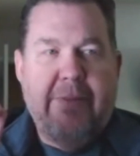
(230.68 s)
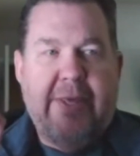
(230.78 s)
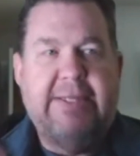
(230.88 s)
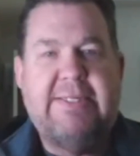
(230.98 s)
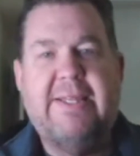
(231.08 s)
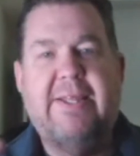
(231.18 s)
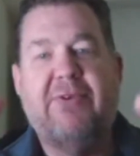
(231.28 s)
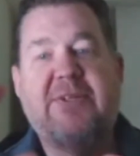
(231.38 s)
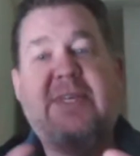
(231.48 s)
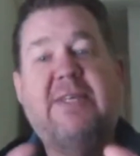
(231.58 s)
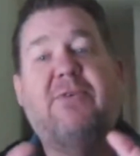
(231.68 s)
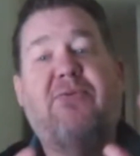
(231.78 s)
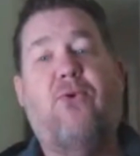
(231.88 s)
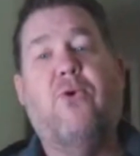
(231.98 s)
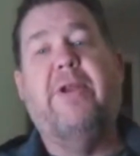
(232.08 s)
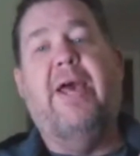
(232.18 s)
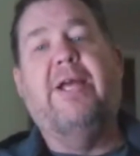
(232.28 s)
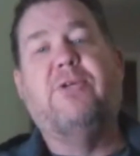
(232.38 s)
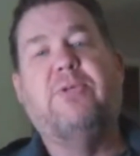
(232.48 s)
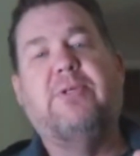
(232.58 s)
he said that the season 4
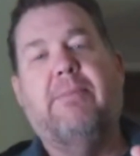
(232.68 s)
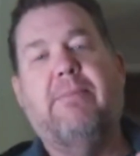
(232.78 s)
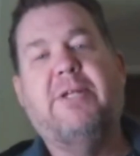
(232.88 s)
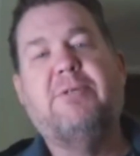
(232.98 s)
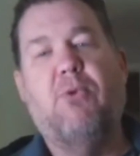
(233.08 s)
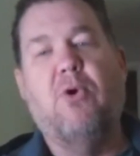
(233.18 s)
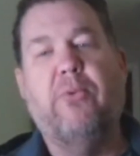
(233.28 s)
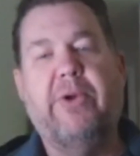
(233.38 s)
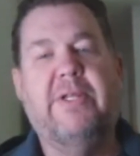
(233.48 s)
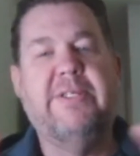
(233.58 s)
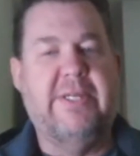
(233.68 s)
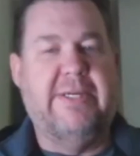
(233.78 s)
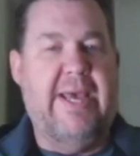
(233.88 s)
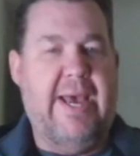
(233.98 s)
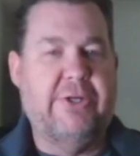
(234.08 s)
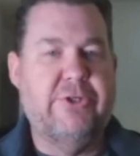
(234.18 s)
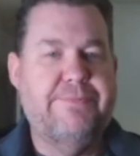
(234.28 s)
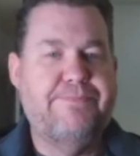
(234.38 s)
dash was a much more realistic dash.